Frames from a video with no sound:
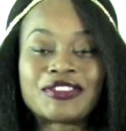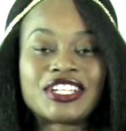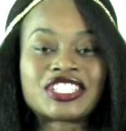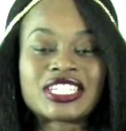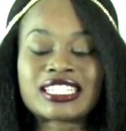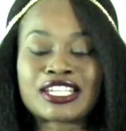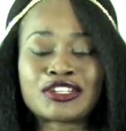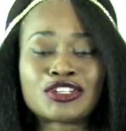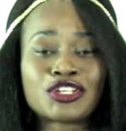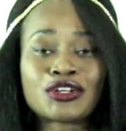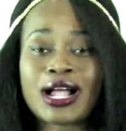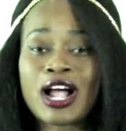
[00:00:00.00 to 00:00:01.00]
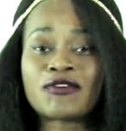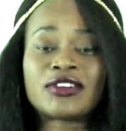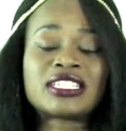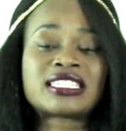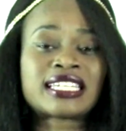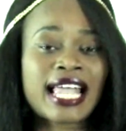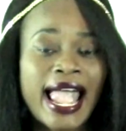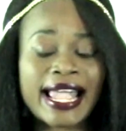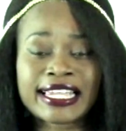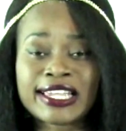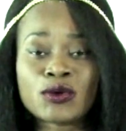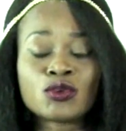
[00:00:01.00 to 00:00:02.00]
And then she's like, you know, your outfit is
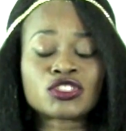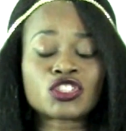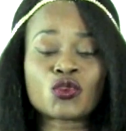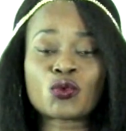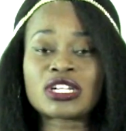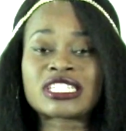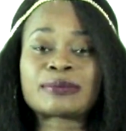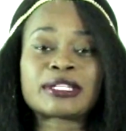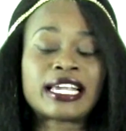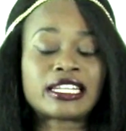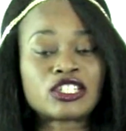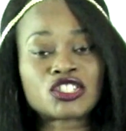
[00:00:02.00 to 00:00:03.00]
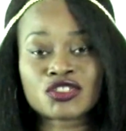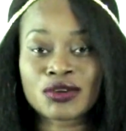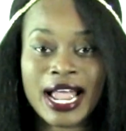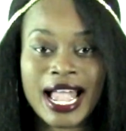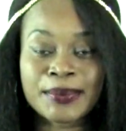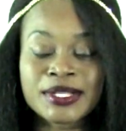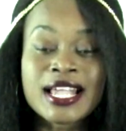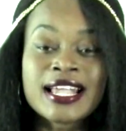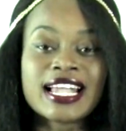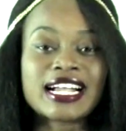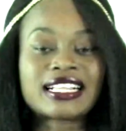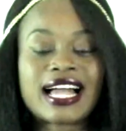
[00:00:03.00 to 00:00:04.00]
tacky. Who still wears spaghetti straps?
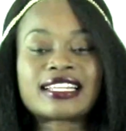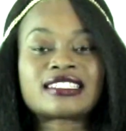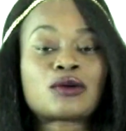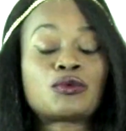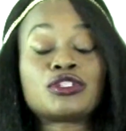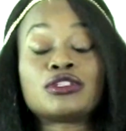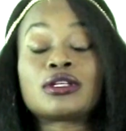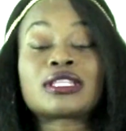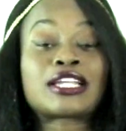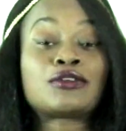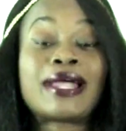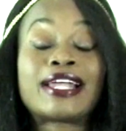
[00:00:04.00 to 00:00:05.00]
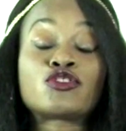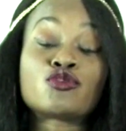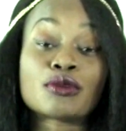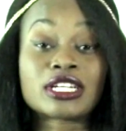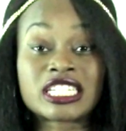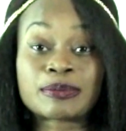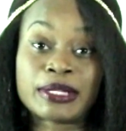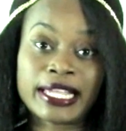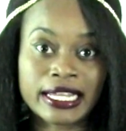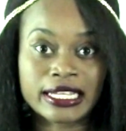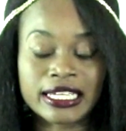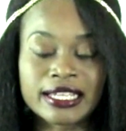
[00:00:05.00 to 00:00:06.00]
And Claudia's like, well, you look like you had too much
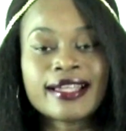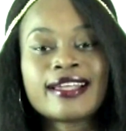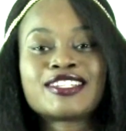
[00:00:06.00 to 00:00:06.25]
spaghetti.